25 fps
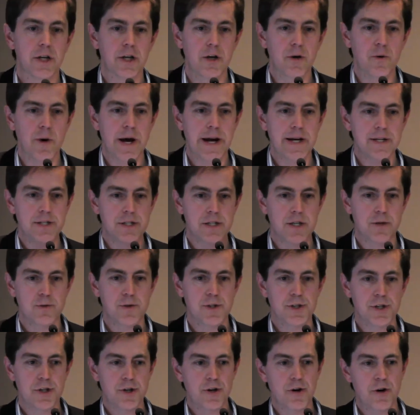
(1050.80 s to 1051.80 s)
the US,
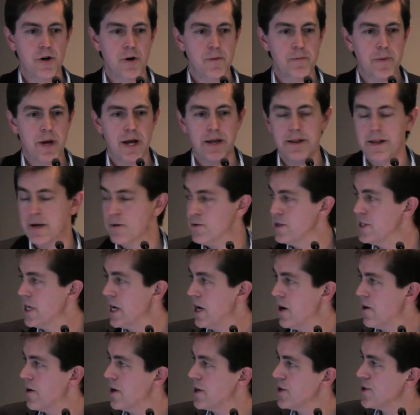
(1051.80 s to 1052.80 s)
there was Europe, and there
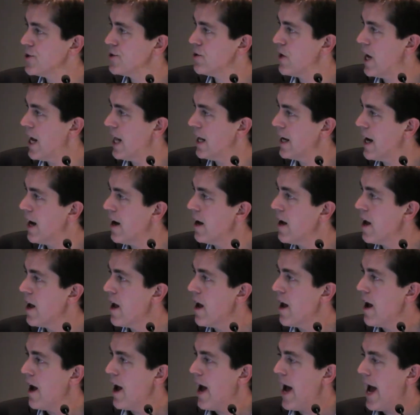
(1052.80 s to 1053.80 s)
was here in
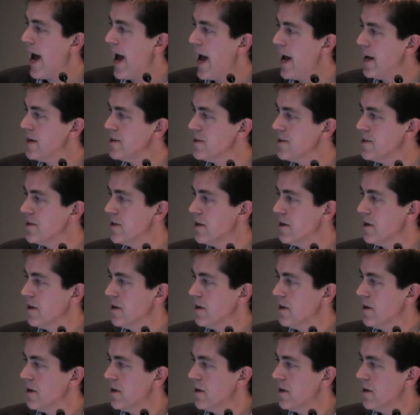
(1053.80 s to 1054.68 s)
Australia, and